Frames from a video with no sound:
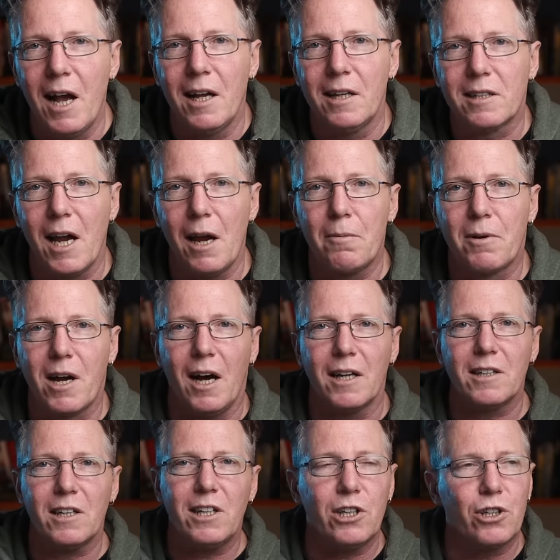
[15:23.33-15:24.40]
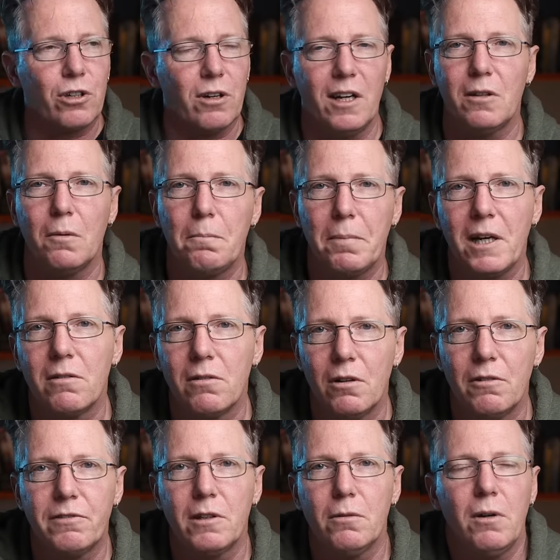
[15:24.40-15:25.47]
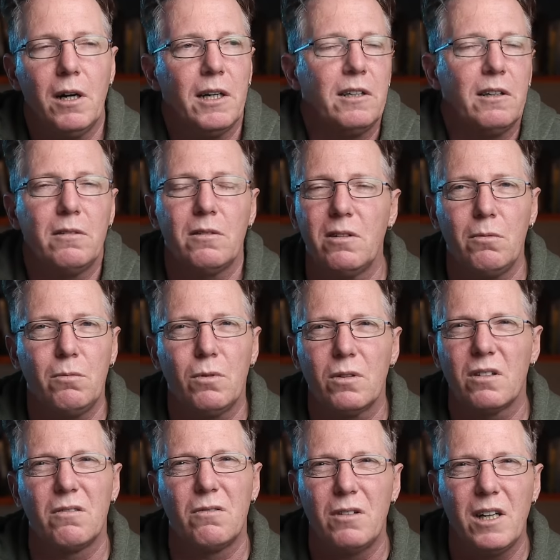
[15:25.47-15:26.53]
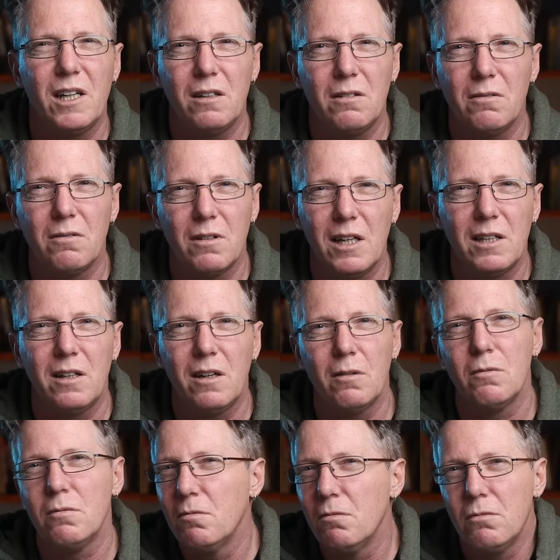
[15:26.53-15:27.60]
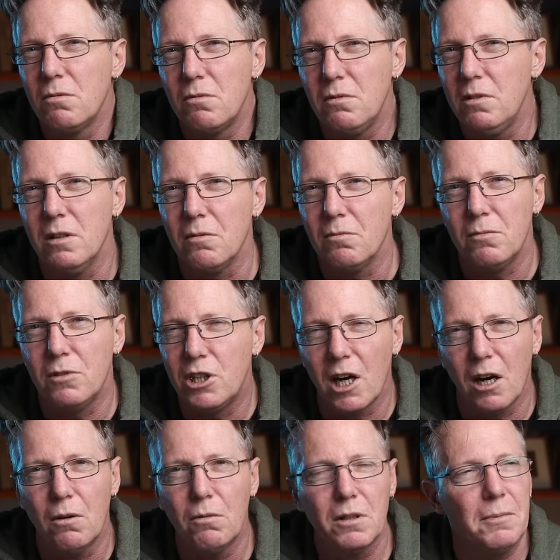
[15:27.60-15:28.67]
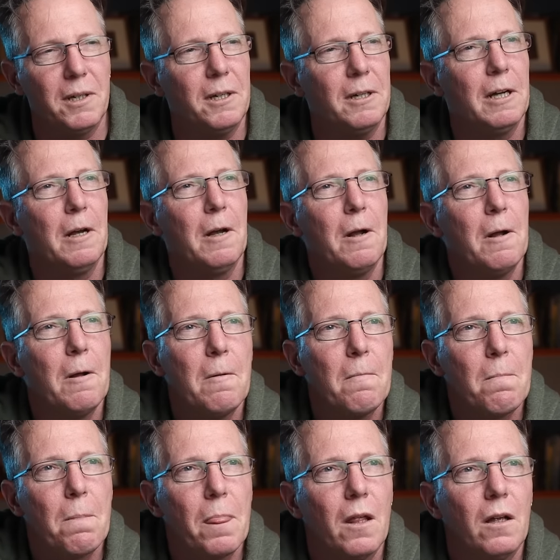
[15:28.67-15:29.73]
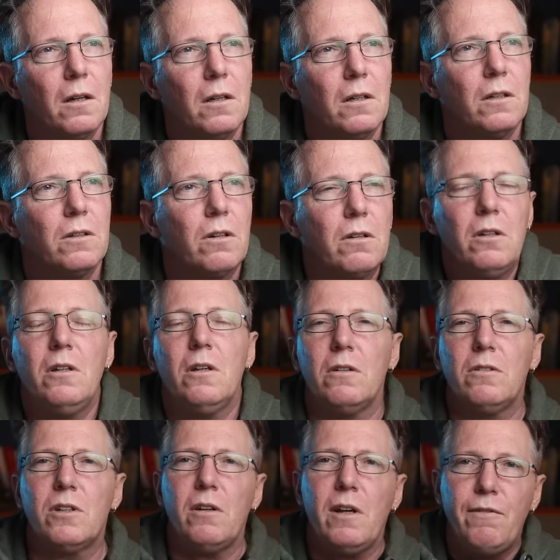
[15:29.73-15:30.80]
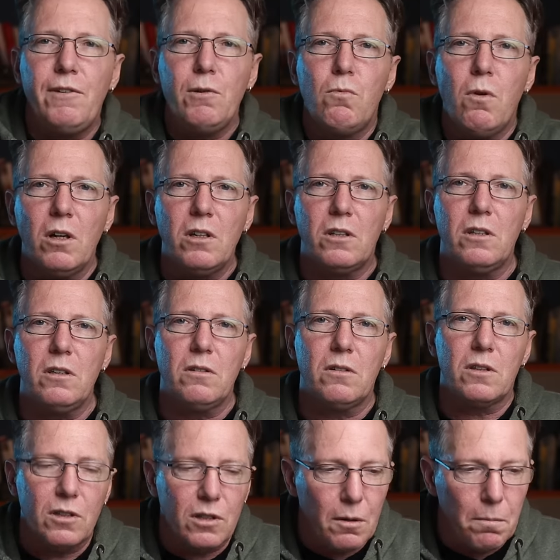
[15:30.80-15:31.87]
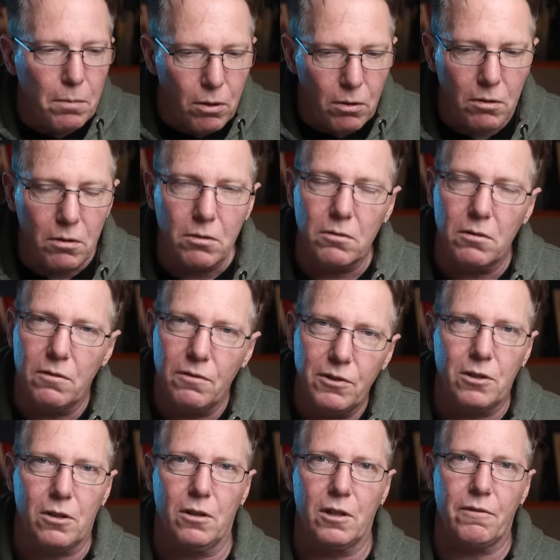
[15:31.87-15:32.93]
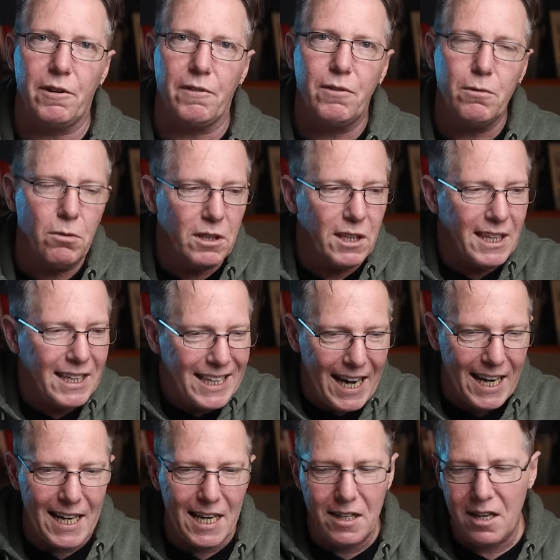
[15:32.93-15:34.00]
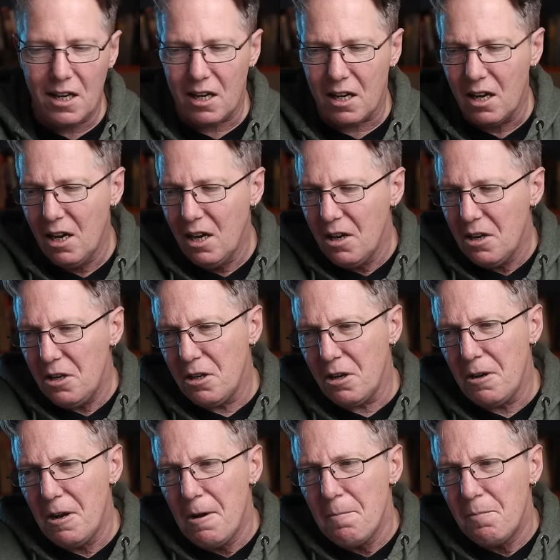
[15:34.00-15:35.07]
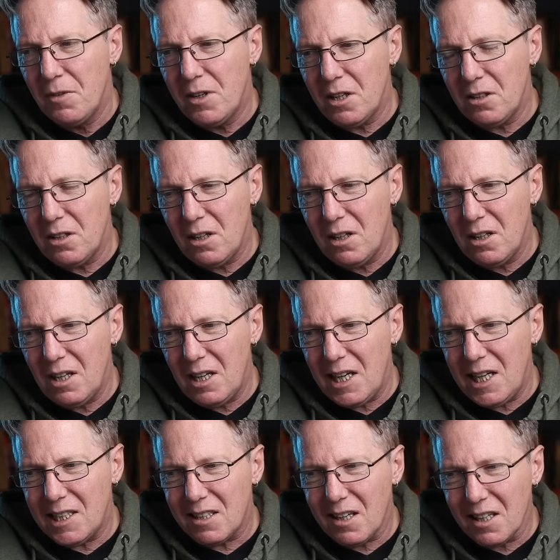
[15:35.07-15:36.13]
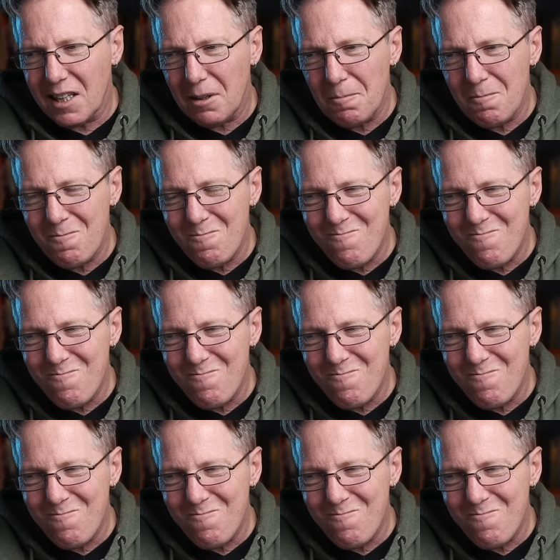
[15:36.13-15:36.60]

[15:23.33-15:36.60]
landscape guys. I did try some B-roll for a while and it, it wasn't really, it didn't you know, gel with me. So, you know, so if you want to, to support photography, if you want to get in there, you know, that it's like,